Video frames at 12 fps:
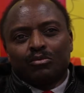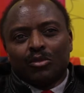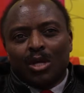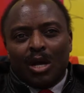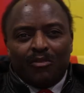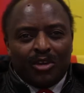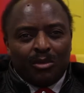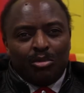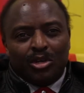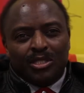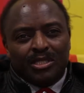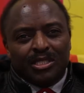African
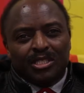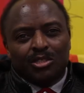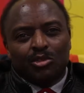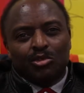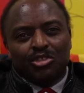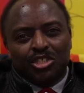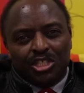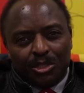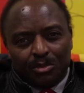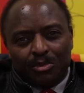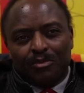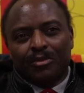politics is so
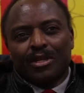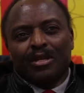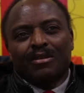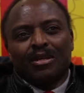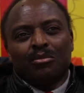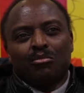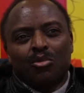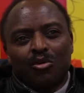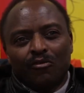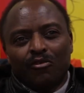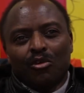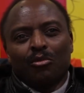cheap that they
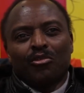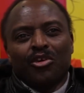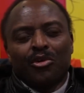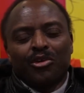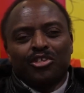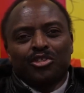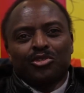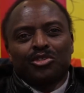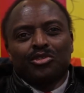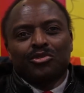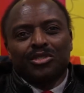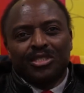move from real
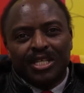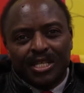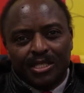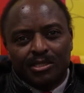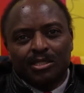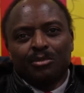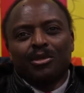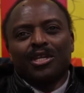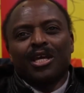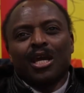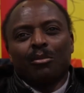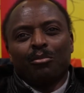issues to sick,
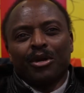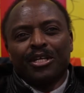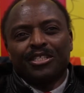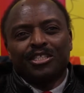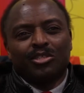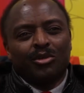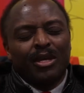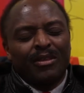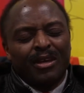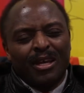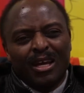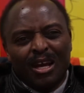demeaning campaigns to
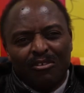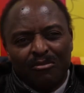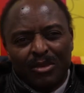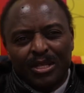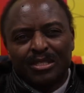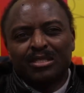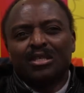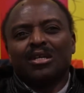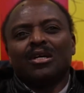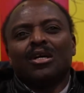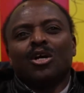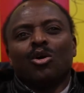either government
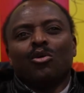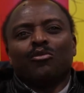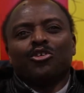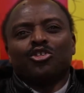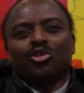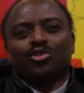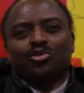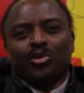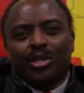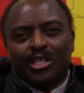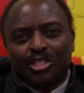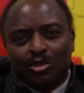officials,
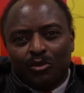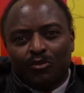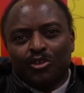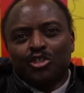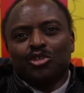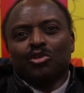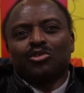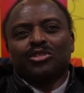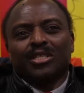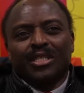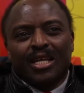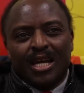to election
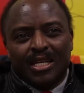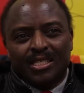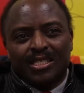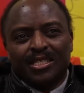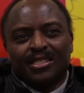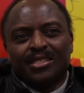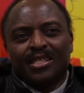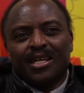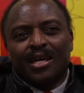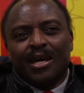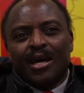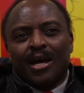officials and candidates.
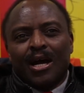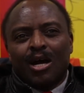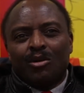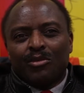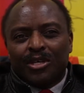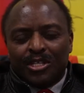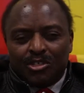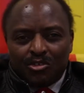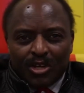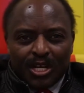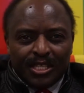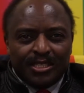How they
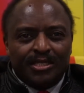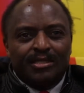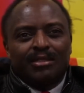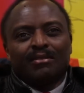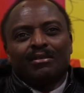dress,